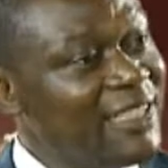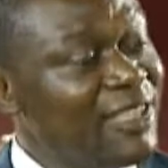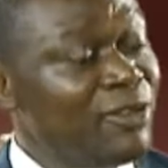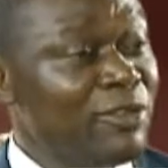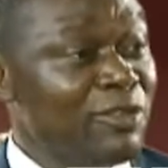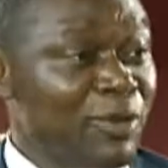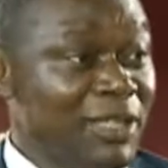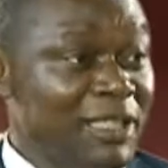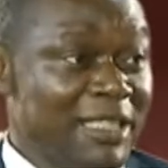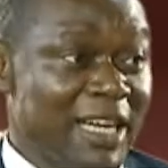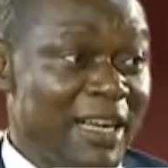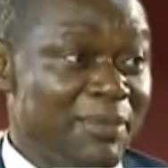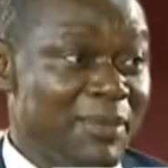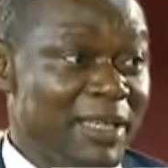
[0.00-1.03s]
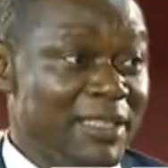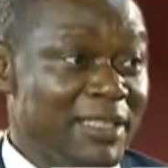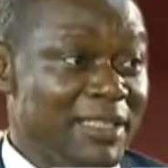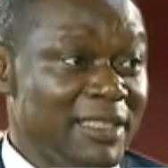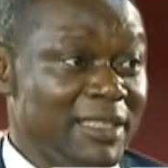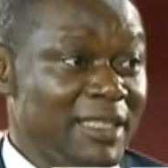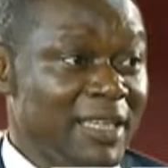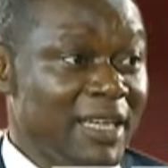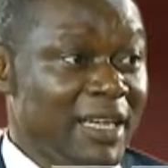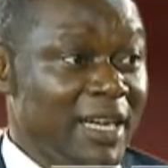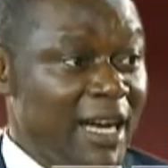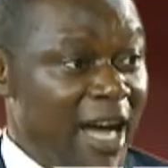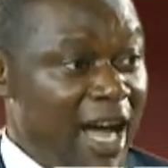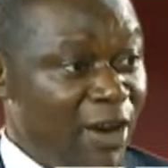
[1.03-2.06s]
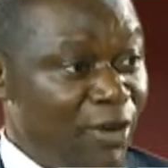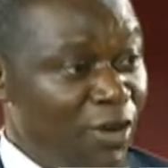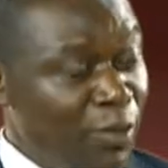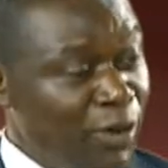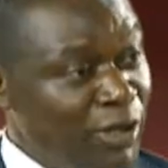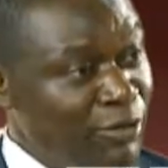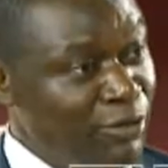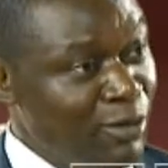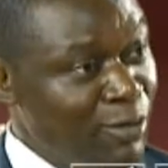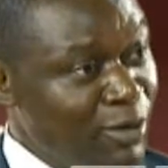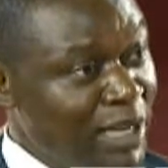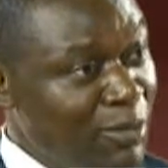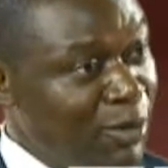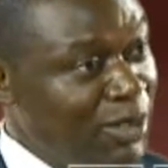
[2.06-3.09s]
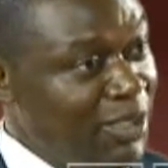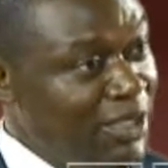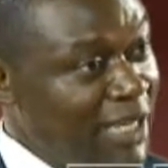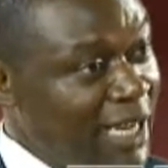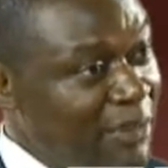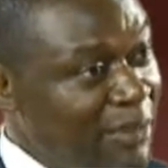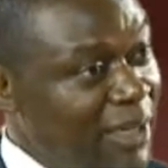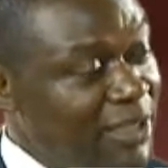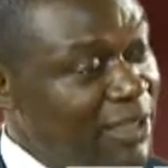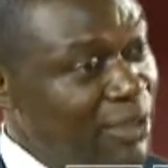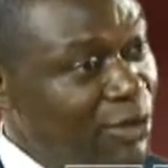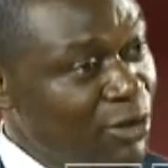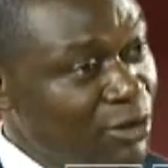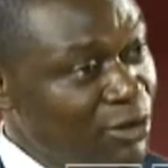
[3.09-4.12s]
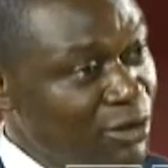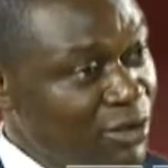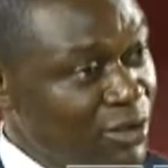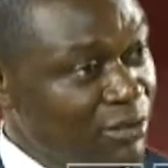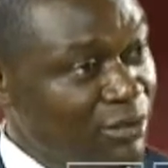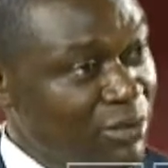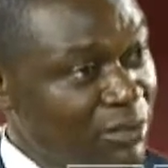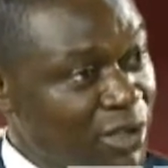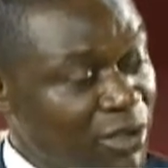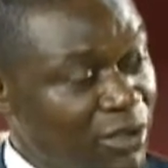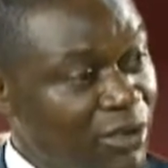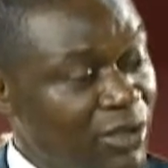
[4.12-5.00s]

of a political party, an opponent from other political party got those information